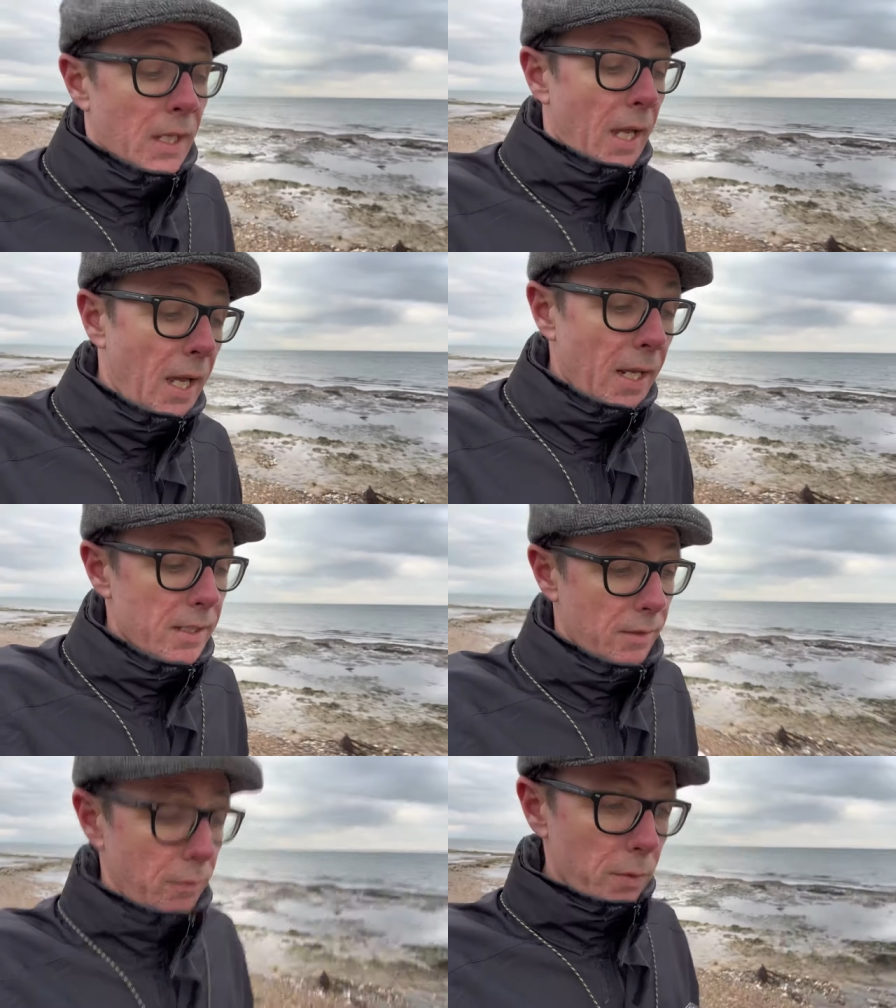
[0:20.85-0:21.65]

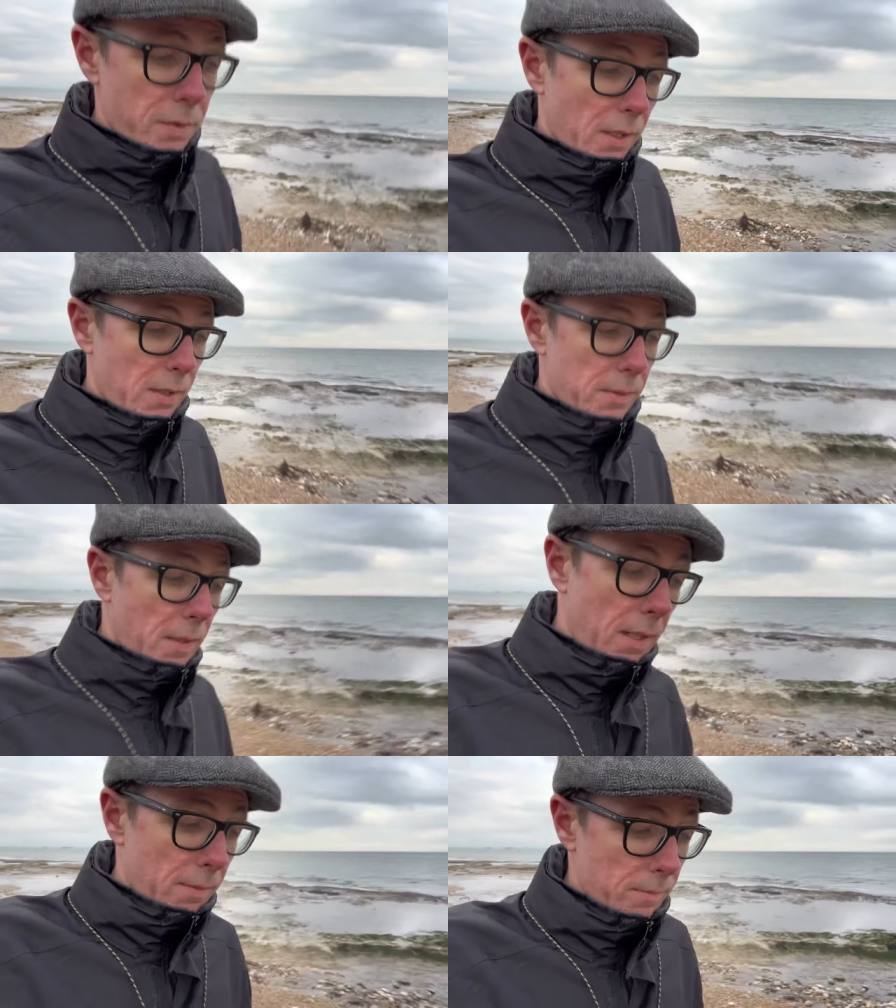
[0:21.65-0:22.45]
And I've
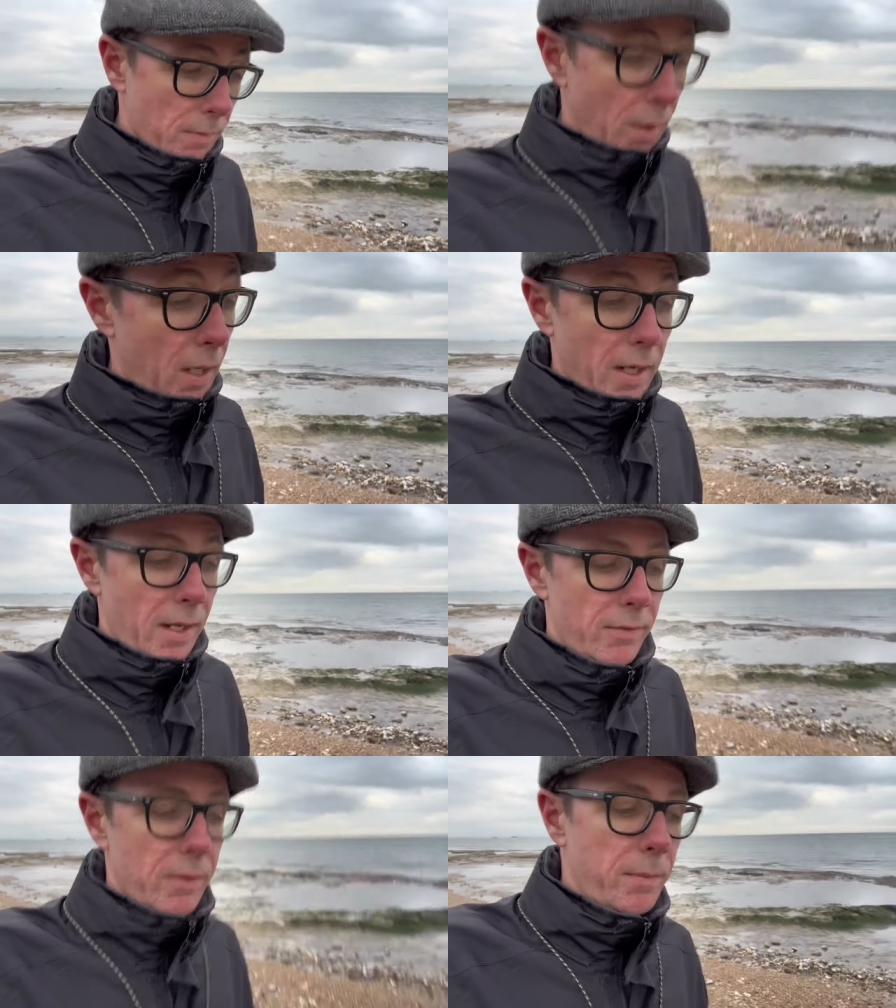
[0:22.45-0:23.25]
also, um, well I
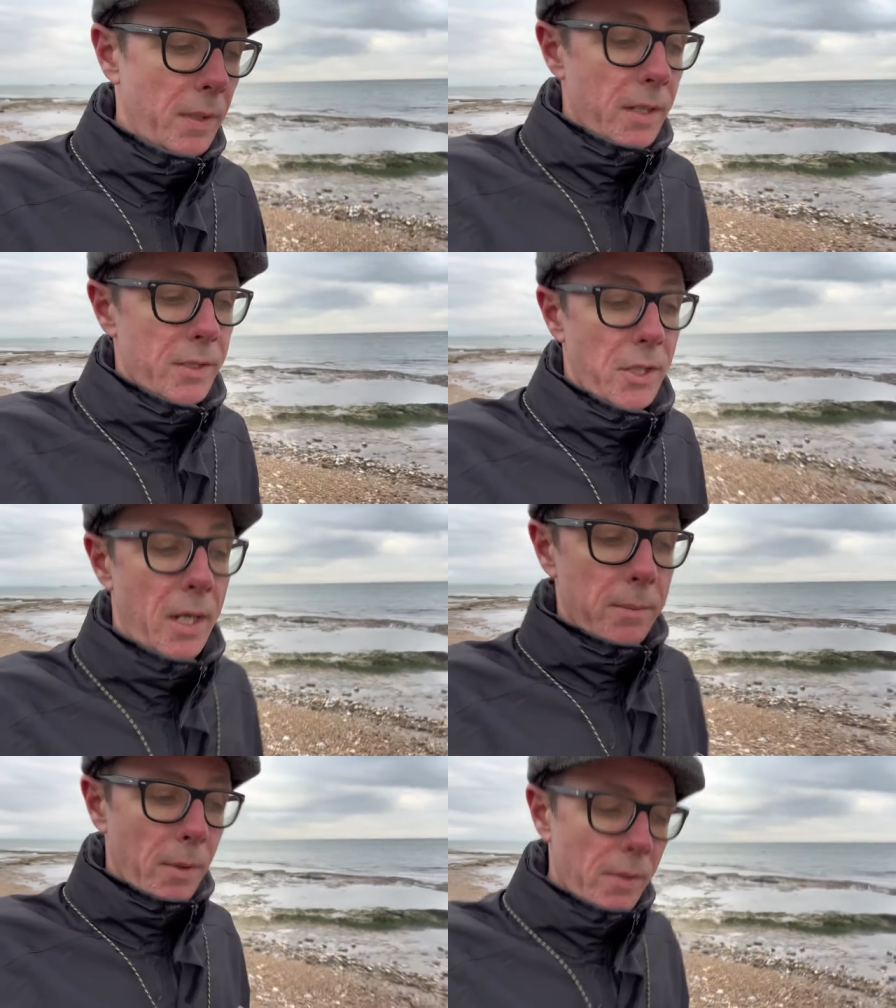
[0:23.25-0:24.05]
haven't, but
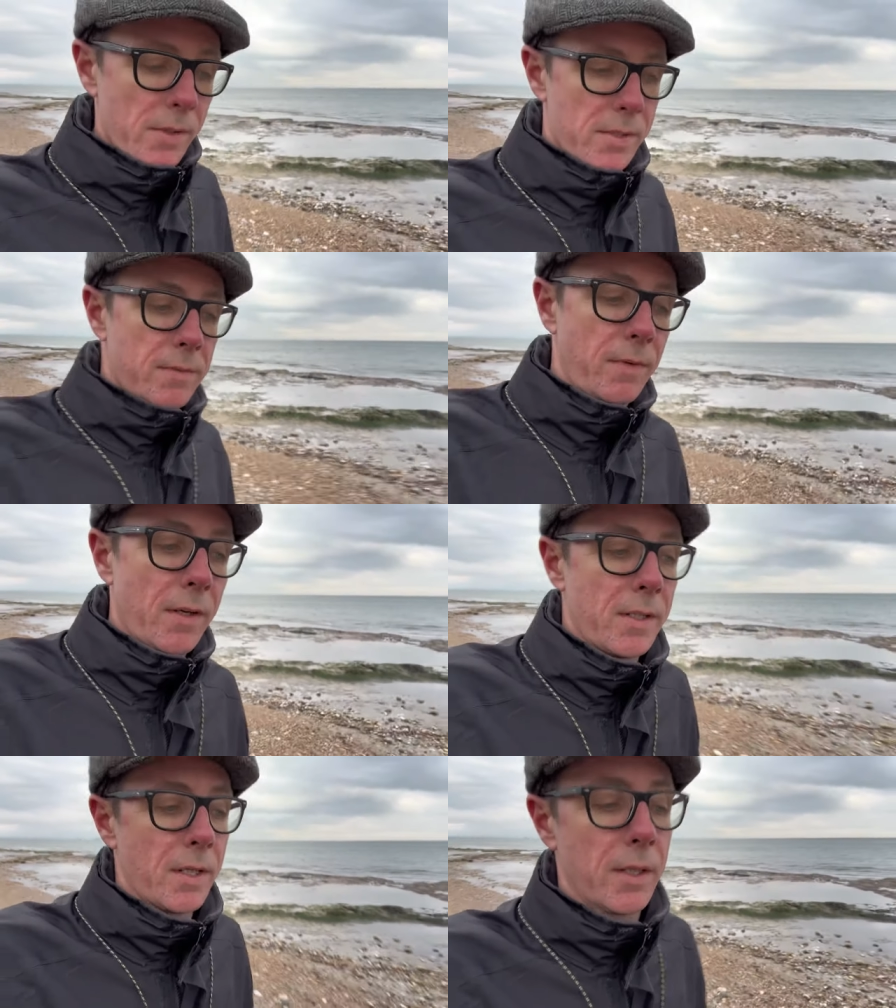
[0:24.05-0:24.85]
Jack Morris
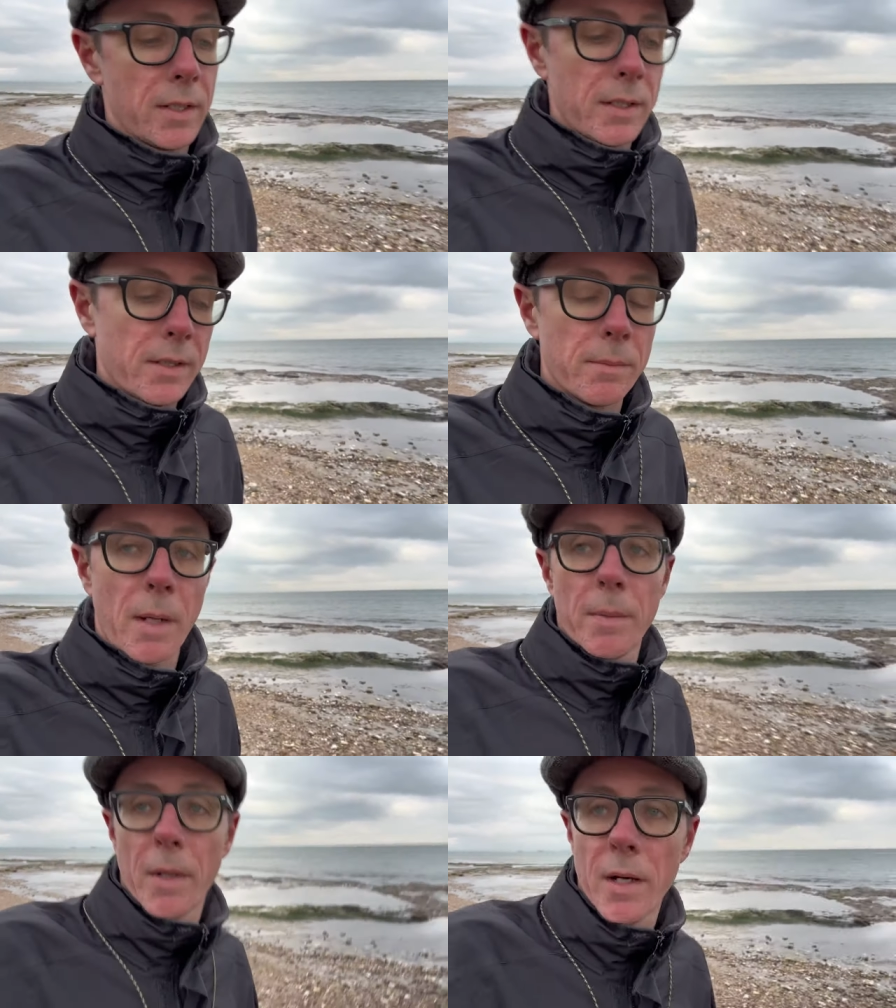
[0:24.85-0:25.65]
very kindly on
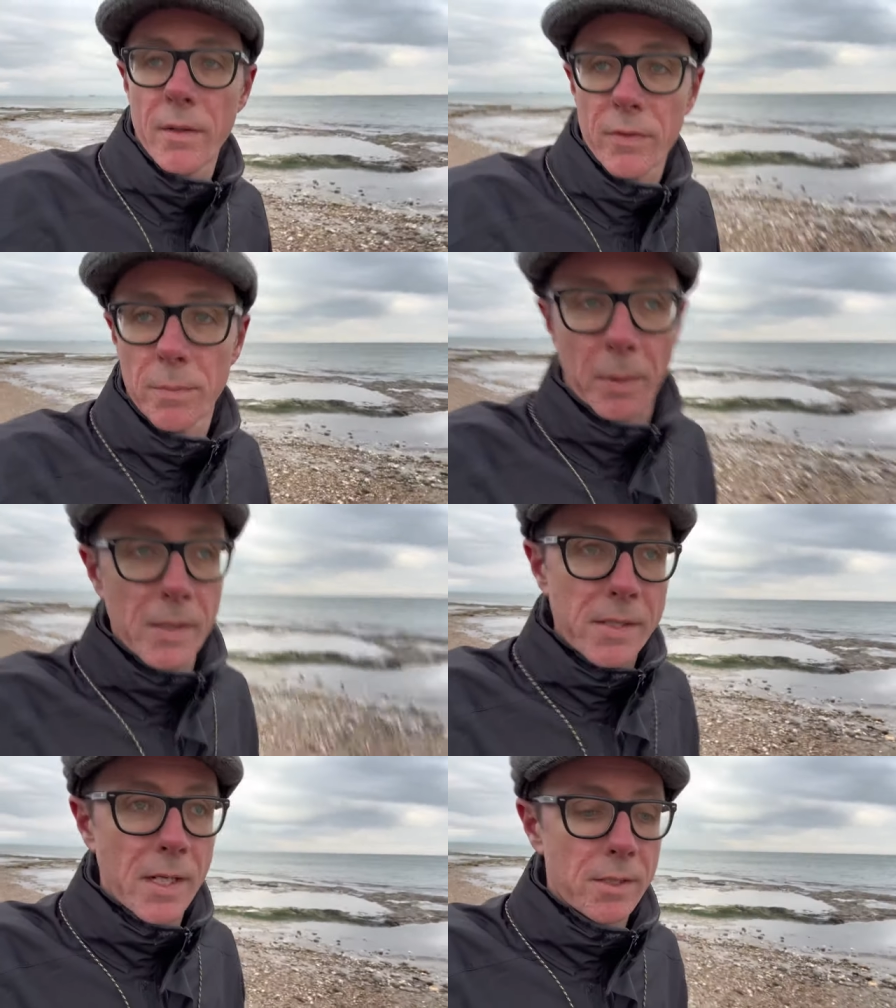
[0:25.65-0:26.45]
my behalf has
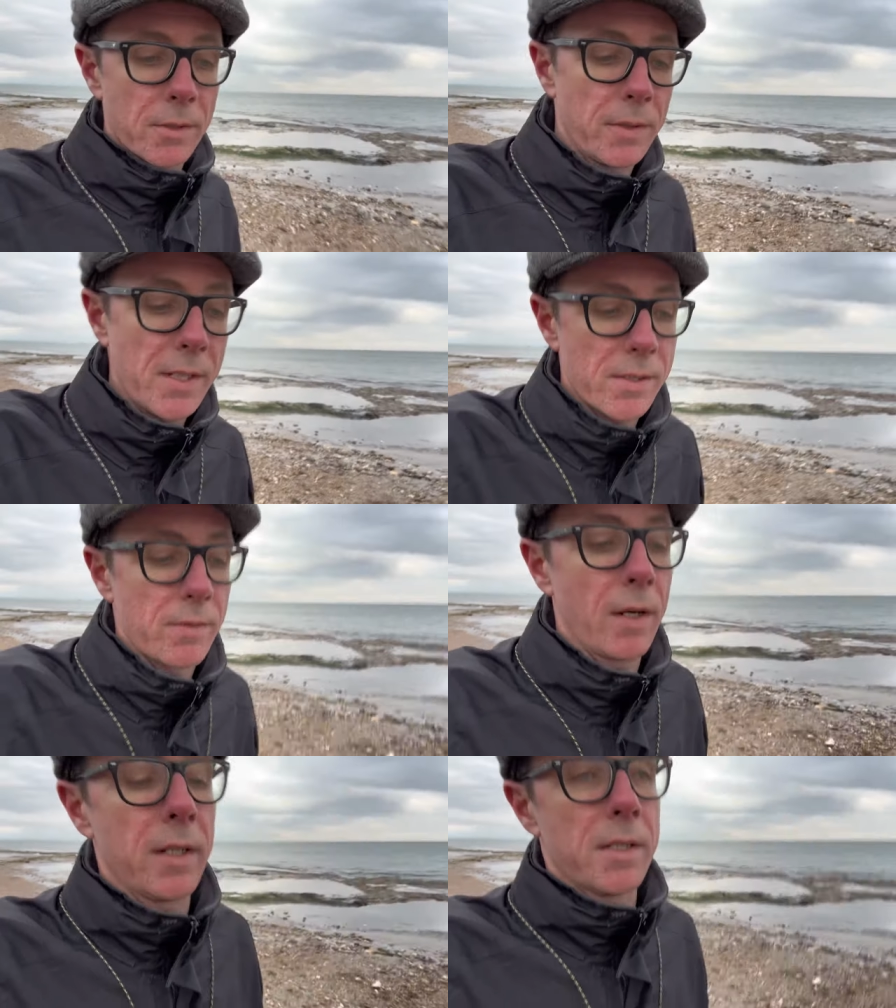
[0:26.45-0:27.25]
placed an entry on the East
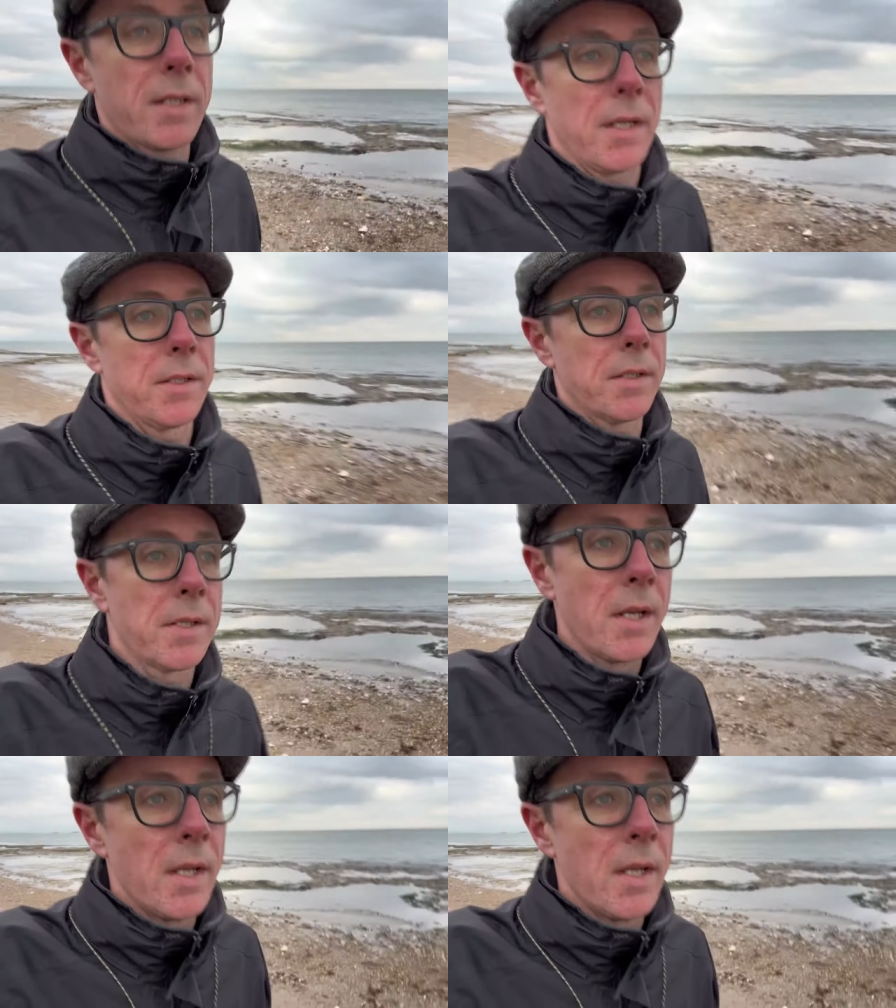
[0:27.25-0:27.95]
Riding stages,